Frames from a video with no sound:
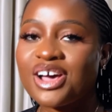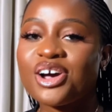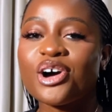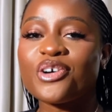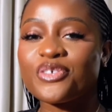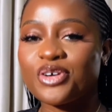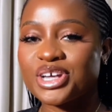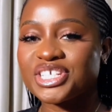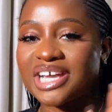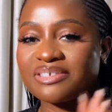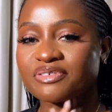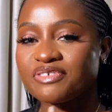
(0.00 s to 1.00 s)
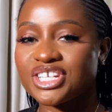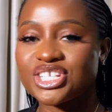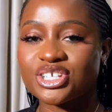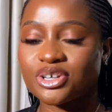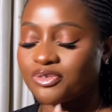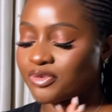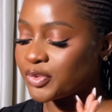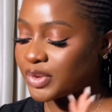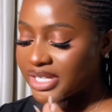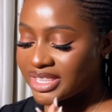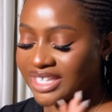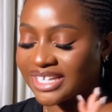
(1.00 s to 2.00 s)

Of course, you have to finish off with